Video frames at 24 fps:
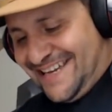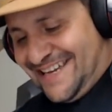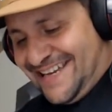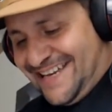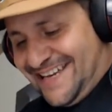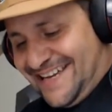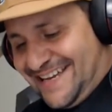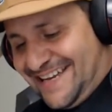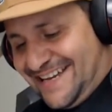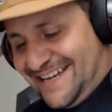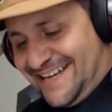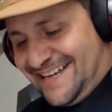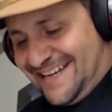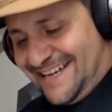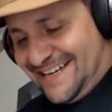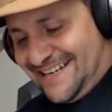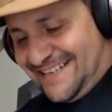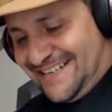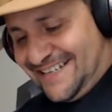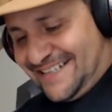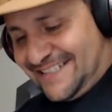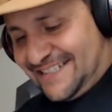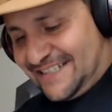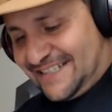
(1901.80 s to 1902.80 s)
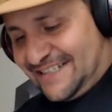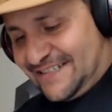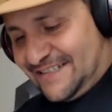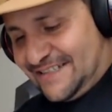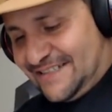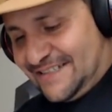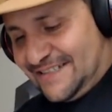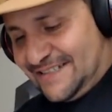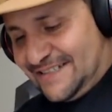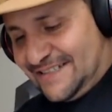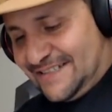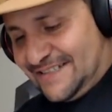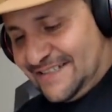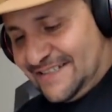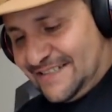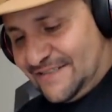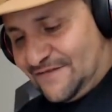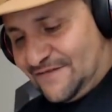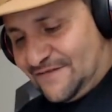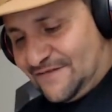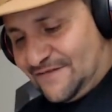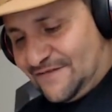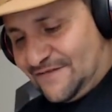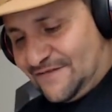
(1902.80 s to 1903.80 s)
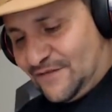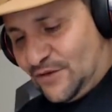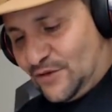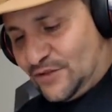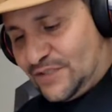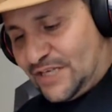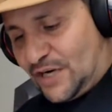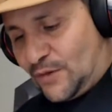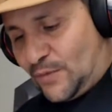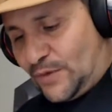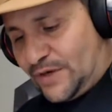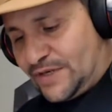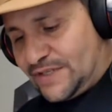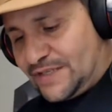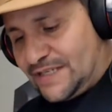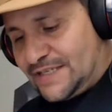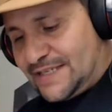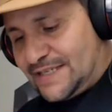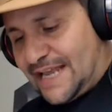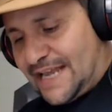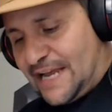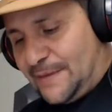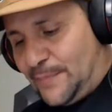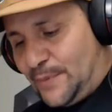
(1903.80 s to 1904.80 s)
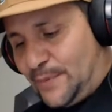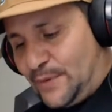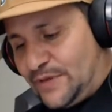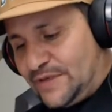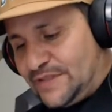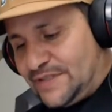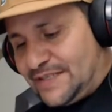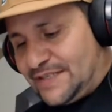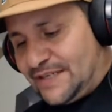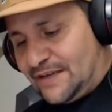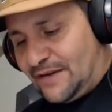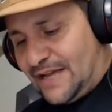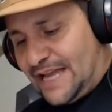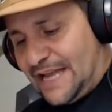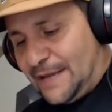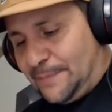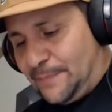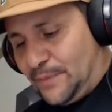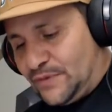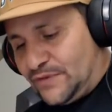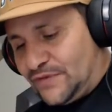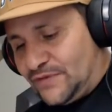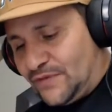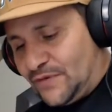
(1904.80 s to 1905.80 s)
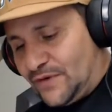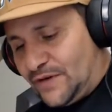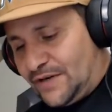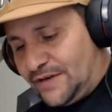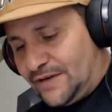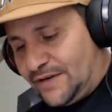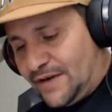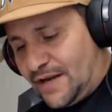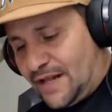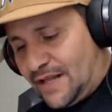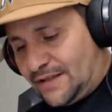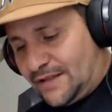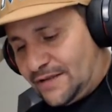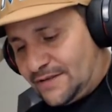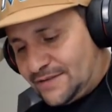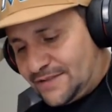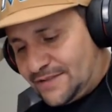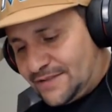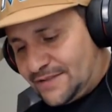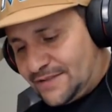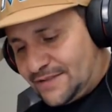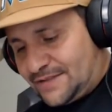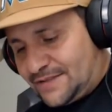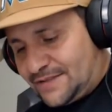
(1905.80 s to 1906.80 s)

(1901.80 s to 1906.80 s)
That's good. Phone Tech at Work says Apple could sell apples for $100.